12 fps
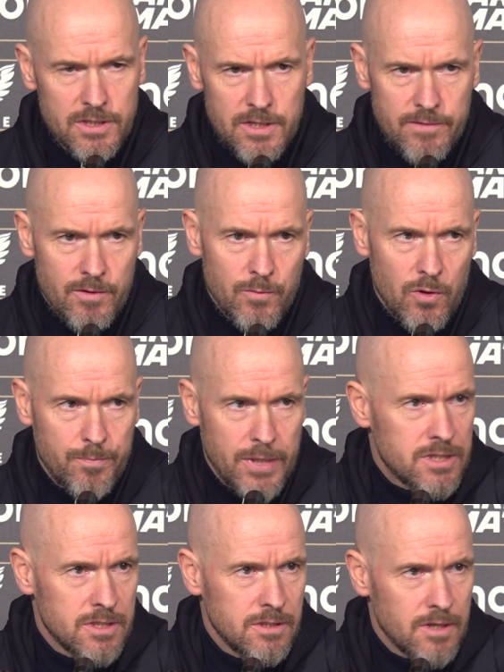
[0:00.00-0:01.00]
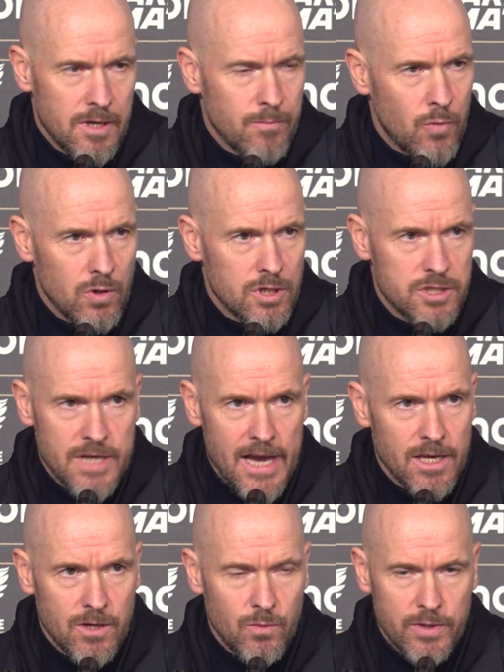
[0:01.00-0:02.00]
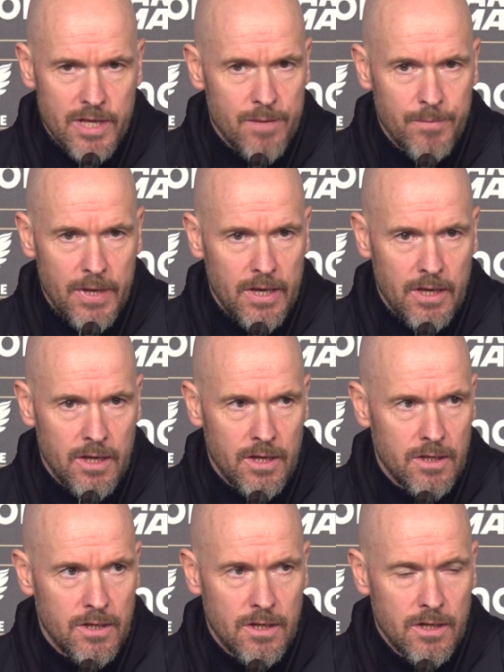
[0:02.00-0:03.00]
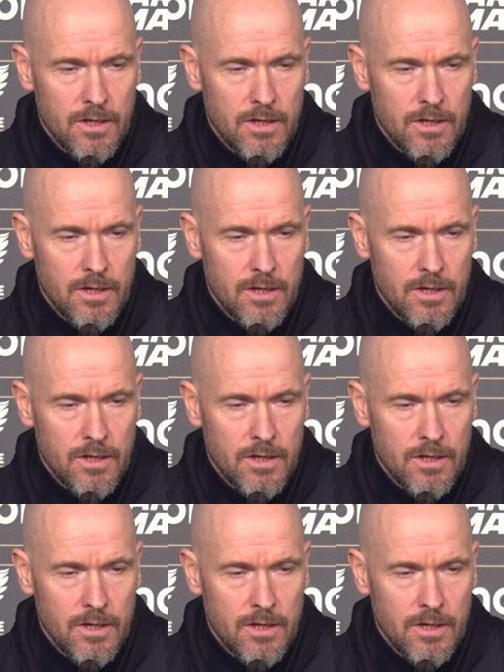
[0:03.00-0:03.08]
there were more passion and more desire with them in